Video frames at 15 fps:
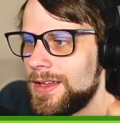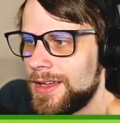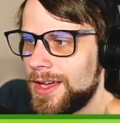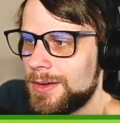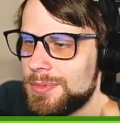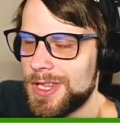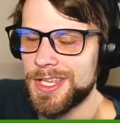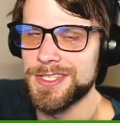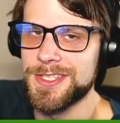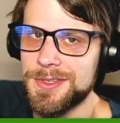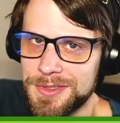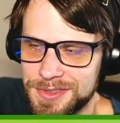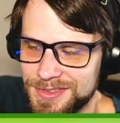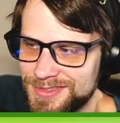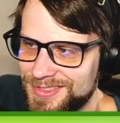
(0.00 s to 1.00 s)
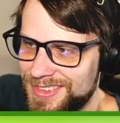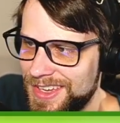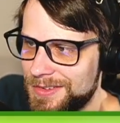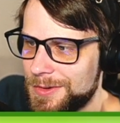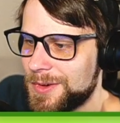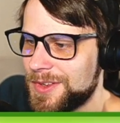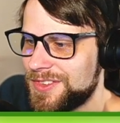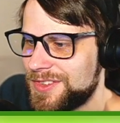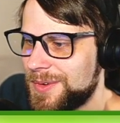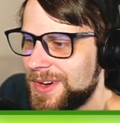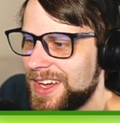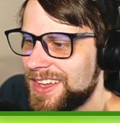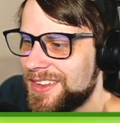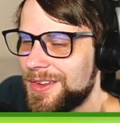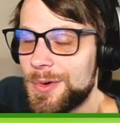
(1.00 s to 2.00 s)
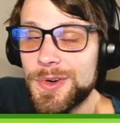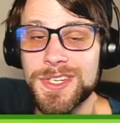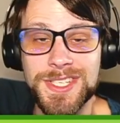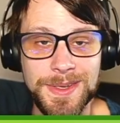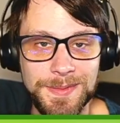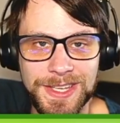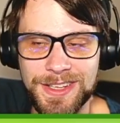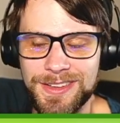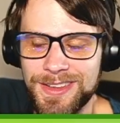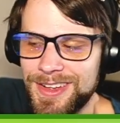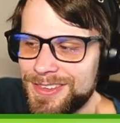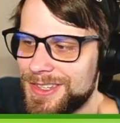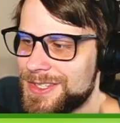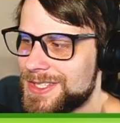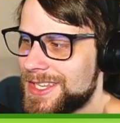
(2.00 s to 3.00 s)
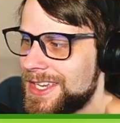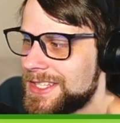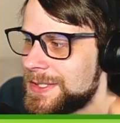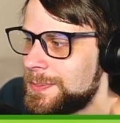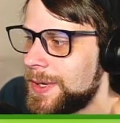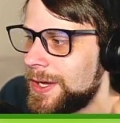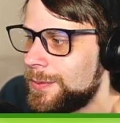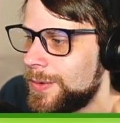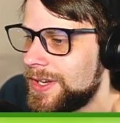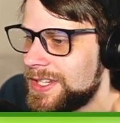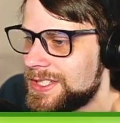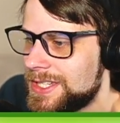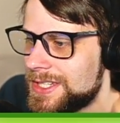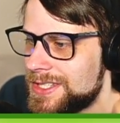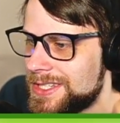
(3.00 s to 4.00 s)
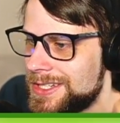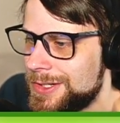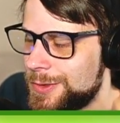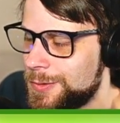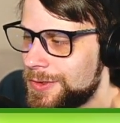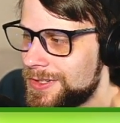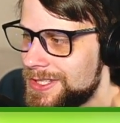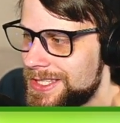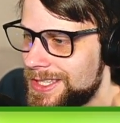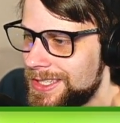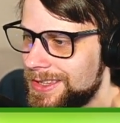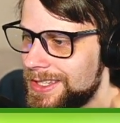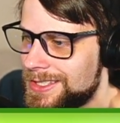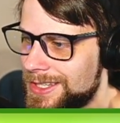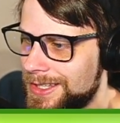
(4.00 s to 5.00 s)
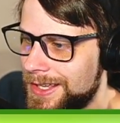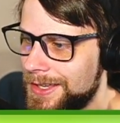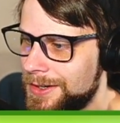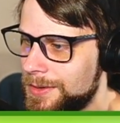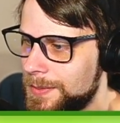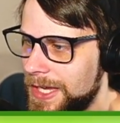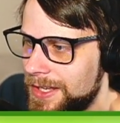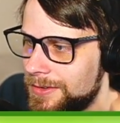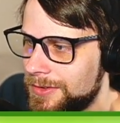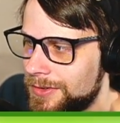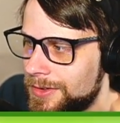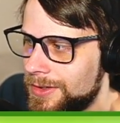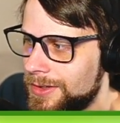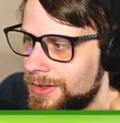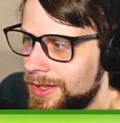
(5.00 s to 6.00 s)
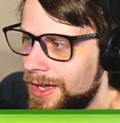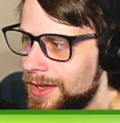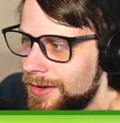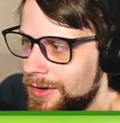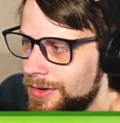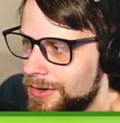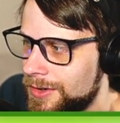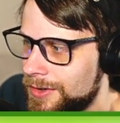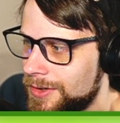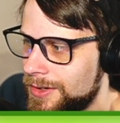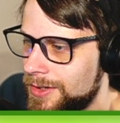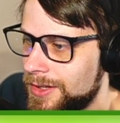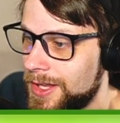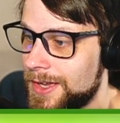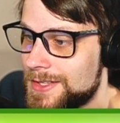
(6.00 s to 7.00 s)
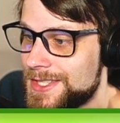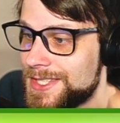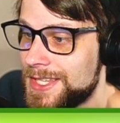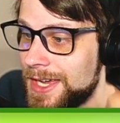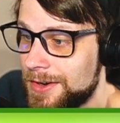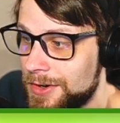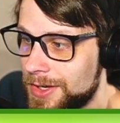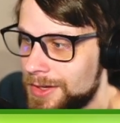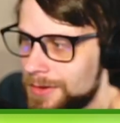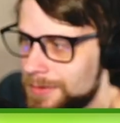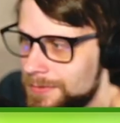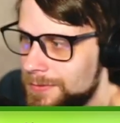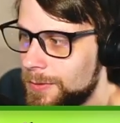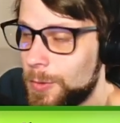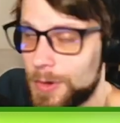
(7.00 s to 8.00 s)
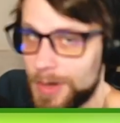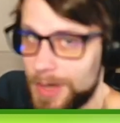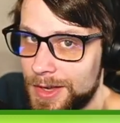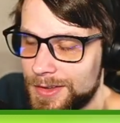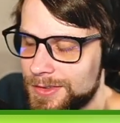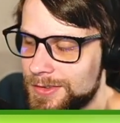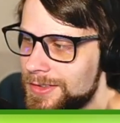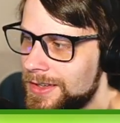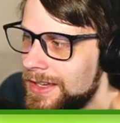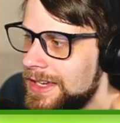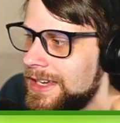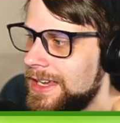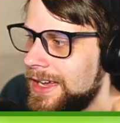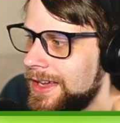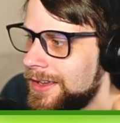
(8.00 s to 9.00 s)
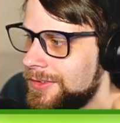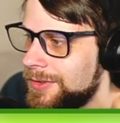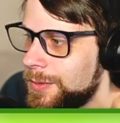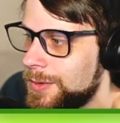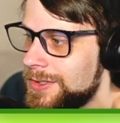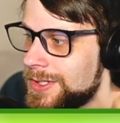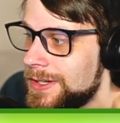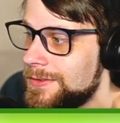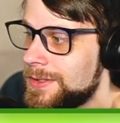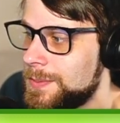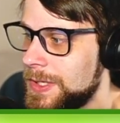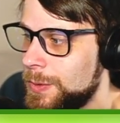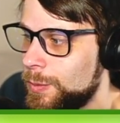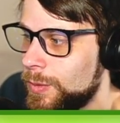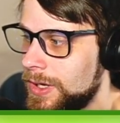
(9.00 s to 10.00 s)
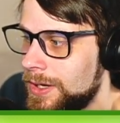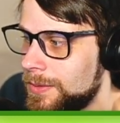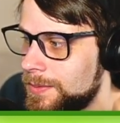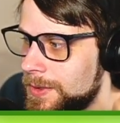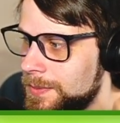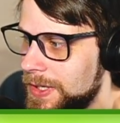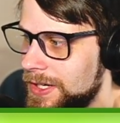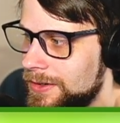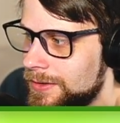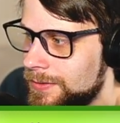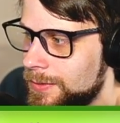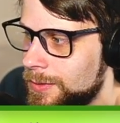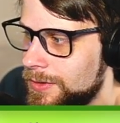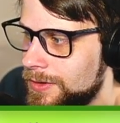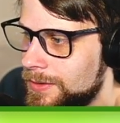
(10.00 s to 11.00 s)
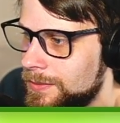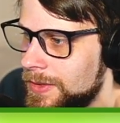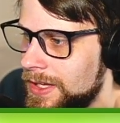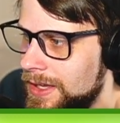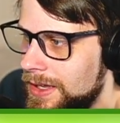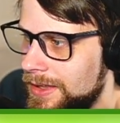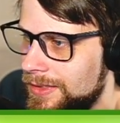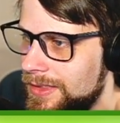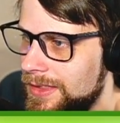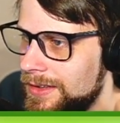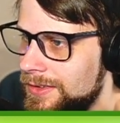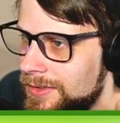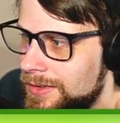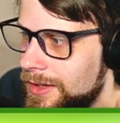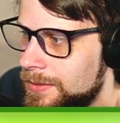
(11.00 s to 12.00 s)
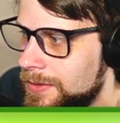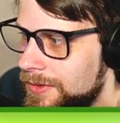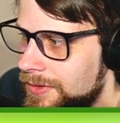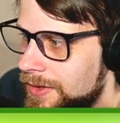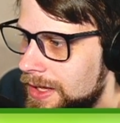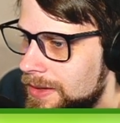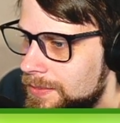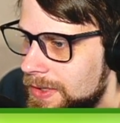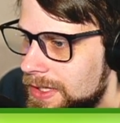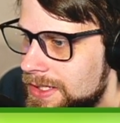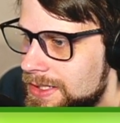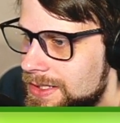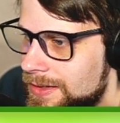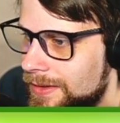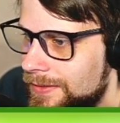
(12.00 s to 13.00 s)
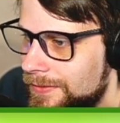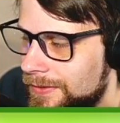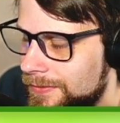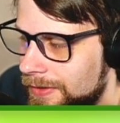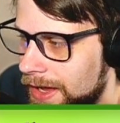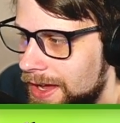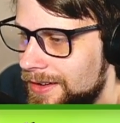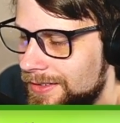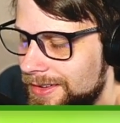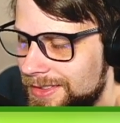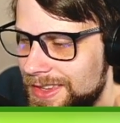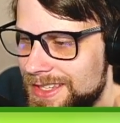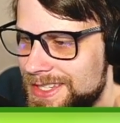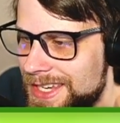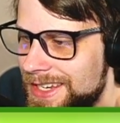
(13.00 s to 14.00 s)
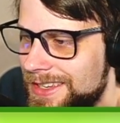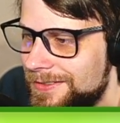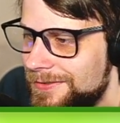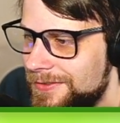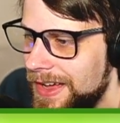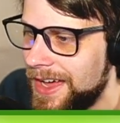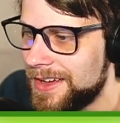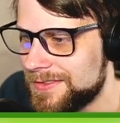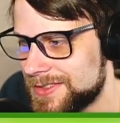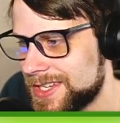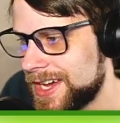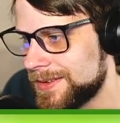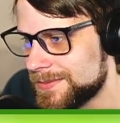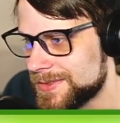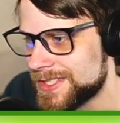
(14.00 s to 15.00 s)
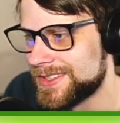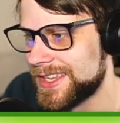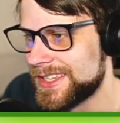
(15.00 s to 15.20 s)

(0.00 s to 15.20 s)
Plusle every once in a while or something along those lines, but what it does ensure is that these later battles are a lot harder and a lot scarier for us, so we do have to be well prepared for them. This double slap is that's hitting 5 times.